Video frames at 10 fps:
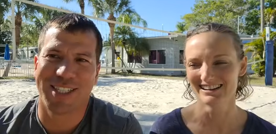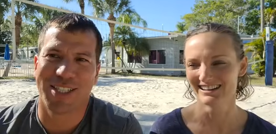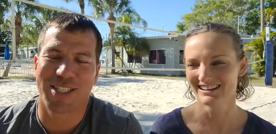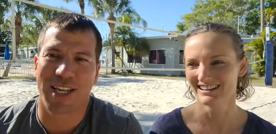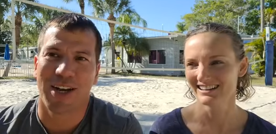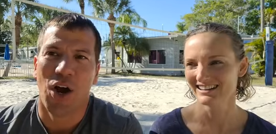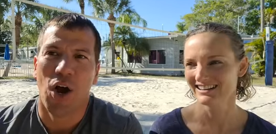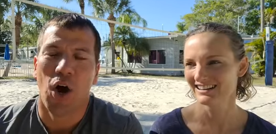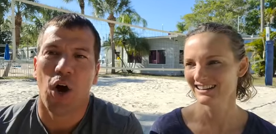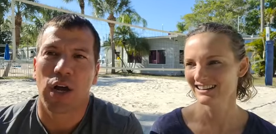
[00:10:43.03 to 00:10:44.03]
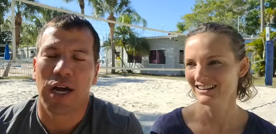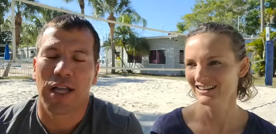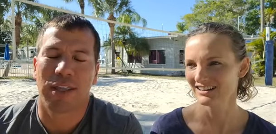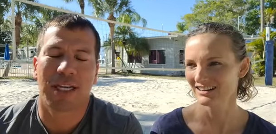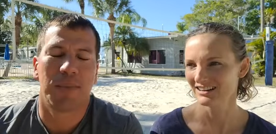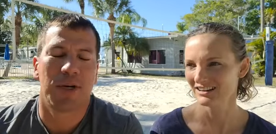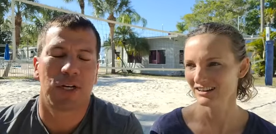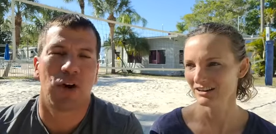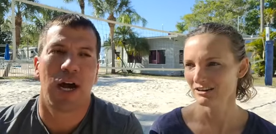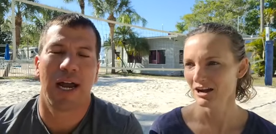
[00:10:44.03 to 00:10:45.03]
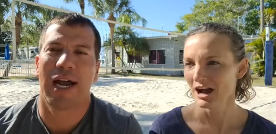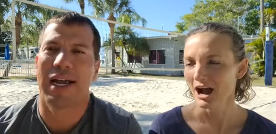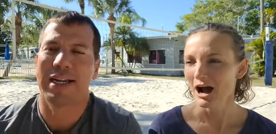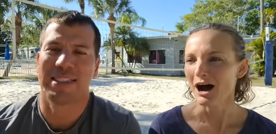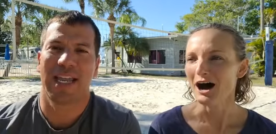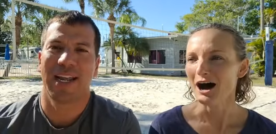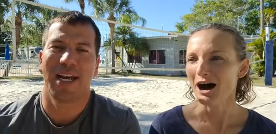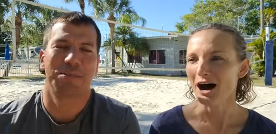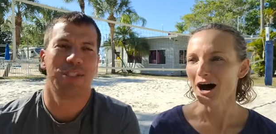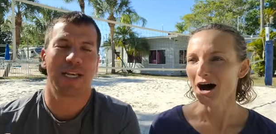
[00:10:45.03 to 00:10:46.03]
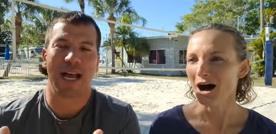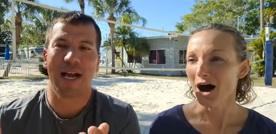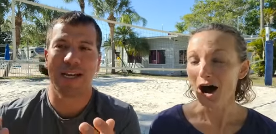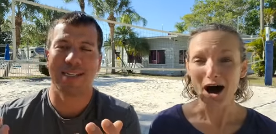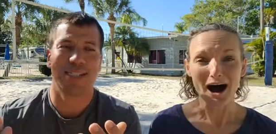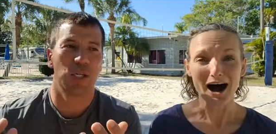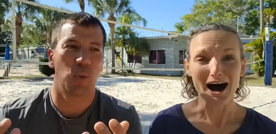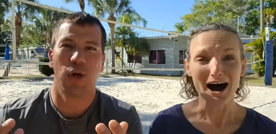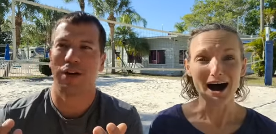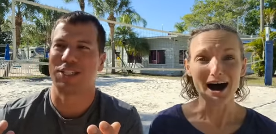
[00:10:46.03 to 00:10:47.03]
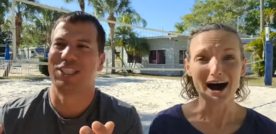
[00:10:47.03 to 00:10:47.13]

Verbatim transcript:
Speaker 1: she's just like, "Oh God, I think I'm gonna cry. I gotta stand up." She's like, "I gotta still work."